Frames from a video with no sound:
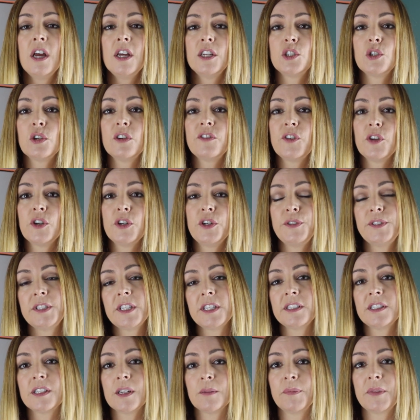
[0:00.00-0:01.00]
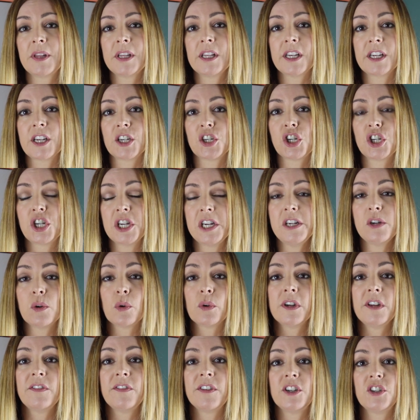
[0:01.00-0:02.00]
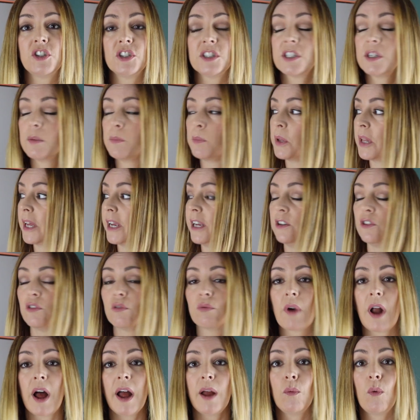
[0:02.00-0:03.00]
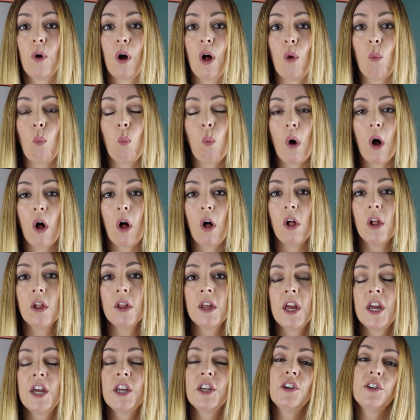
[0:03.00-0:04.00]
So if you're using something like a sheet or even just a plain drywall wall,